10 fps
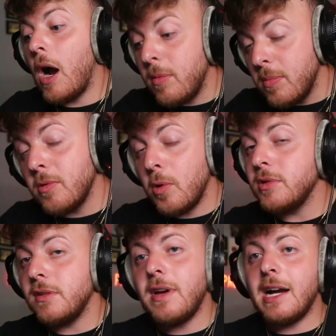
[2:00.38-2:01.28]
probable
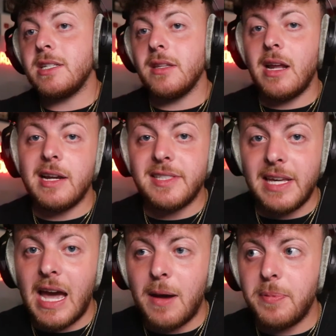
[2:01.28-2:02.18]
course of action that I see
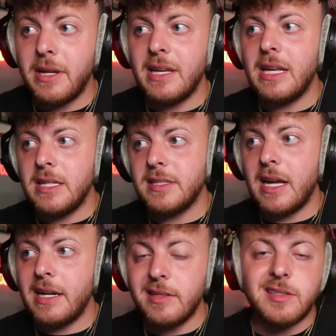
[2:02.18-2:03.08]
happening is
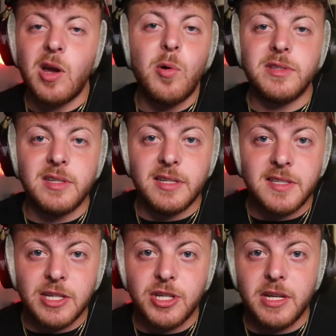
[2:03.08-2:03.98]
that it's going to
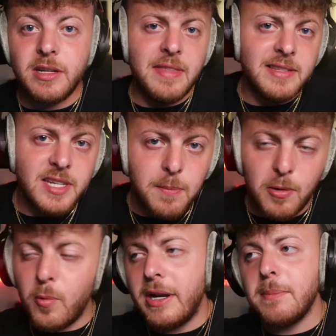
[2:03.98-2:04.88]
decision and then
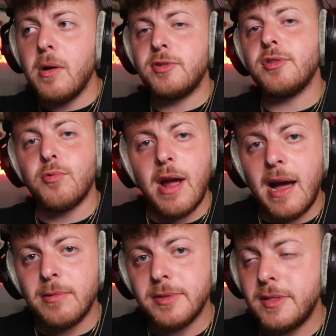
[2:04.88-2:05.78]
Temperrr winning most of the
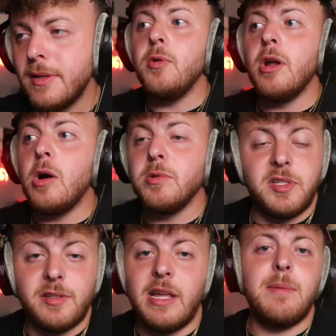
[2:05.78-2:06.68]
rounds. Who knows,
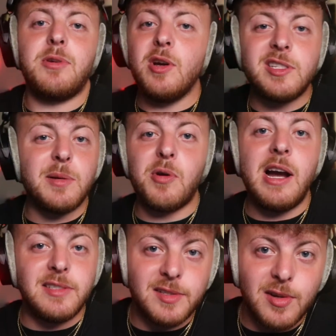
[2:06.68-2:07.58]
Slim could
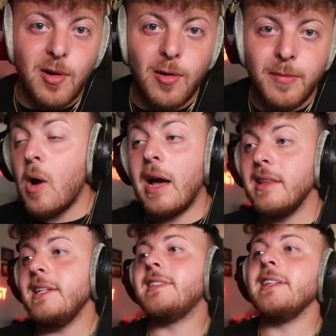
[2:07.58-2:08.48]
surprise us all. You know, at
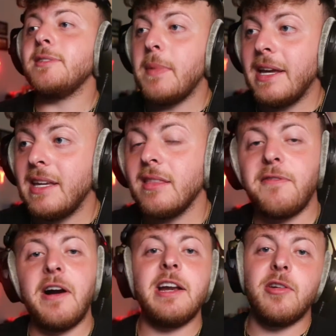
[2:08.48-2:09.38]
least he's making the
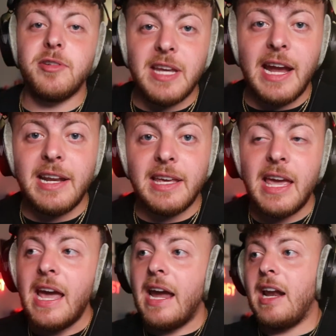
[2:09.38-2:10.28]
fight entertaining
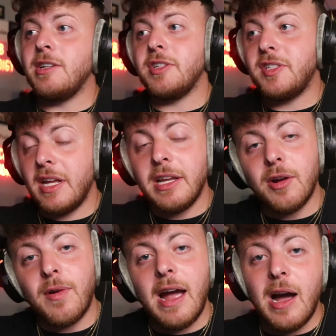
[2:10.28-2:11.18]
and not just sitting
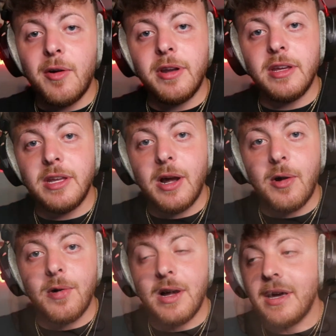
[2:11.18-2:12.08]
around you
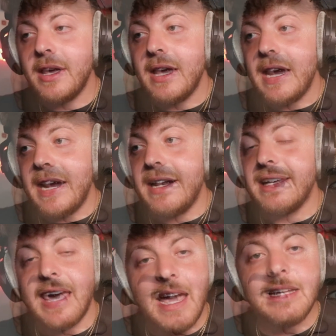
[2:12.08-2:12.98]
know, eating
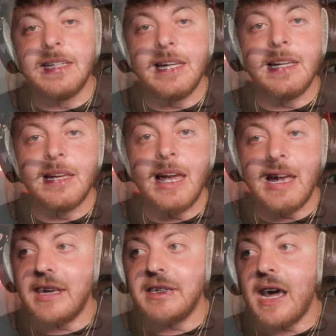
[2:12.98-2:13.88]
candy
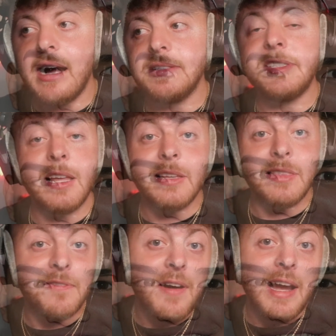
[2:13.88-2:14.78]
and not selling
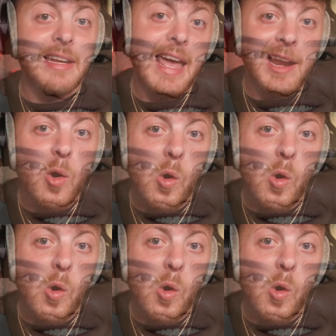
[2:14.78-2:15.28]
the fight at